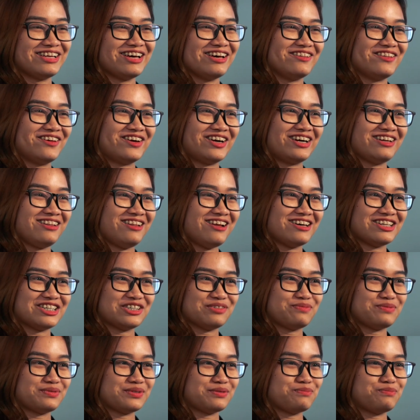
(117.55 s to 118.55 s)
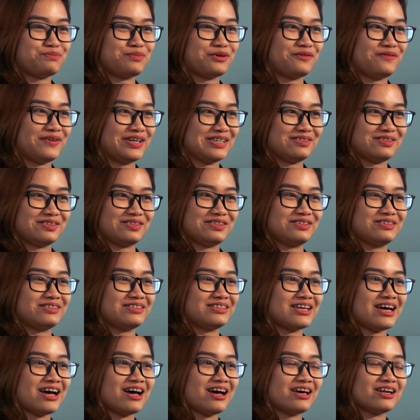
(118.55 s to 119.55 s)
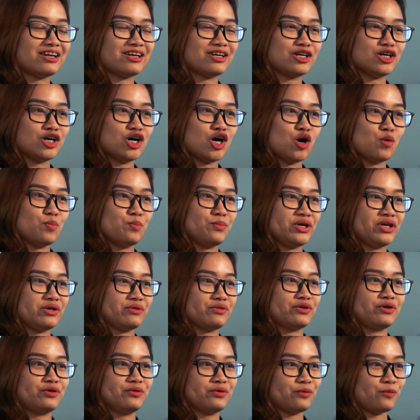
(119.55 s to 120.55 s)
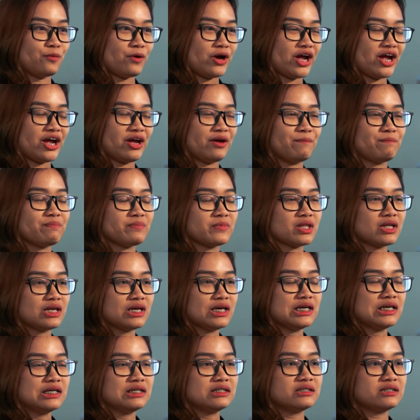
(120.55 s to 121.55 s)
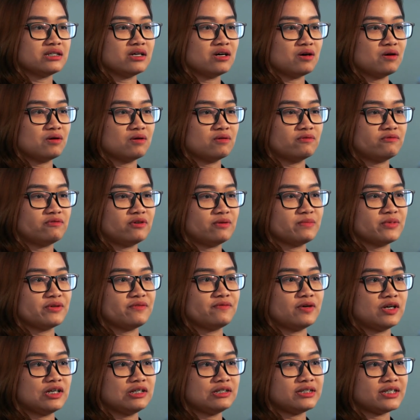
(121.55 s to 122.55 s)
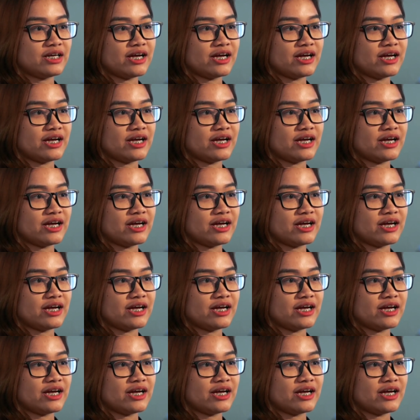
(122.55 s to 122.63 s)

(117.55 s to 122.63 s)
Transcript: There are a lot of professors that helped me through the way. So from the first